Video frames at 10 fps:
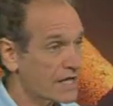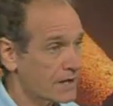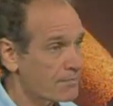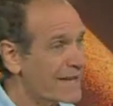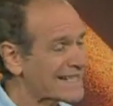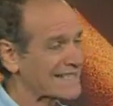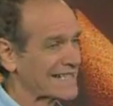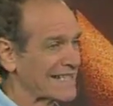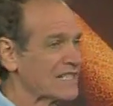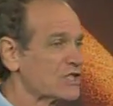it, makes
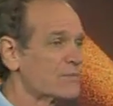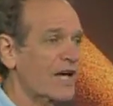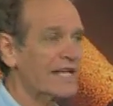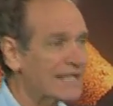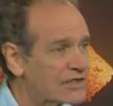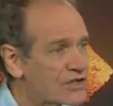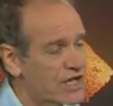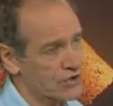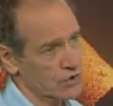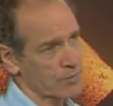Egypt an
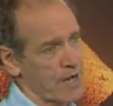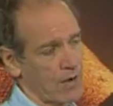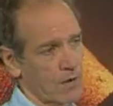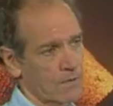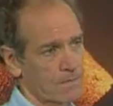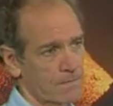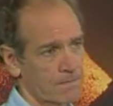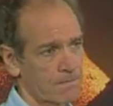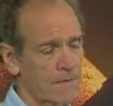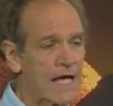international power.
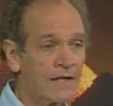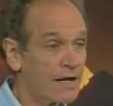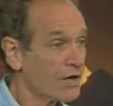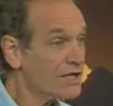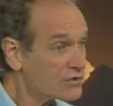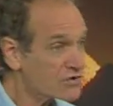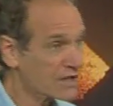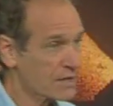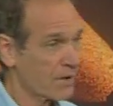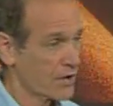Now,
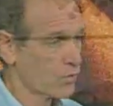interestingly, by the